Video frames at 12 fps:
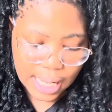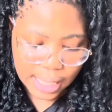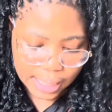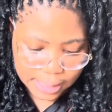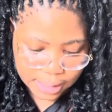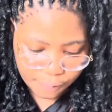
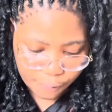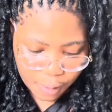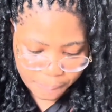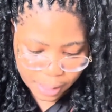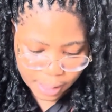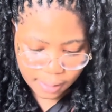a reason for
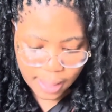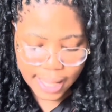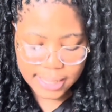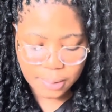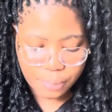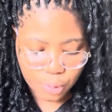appeal,
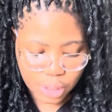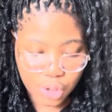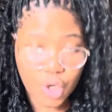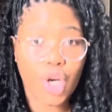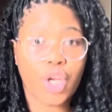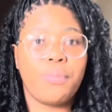and
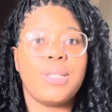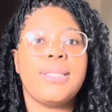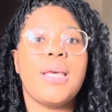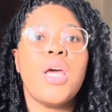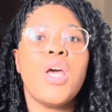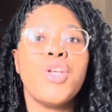supporting documents.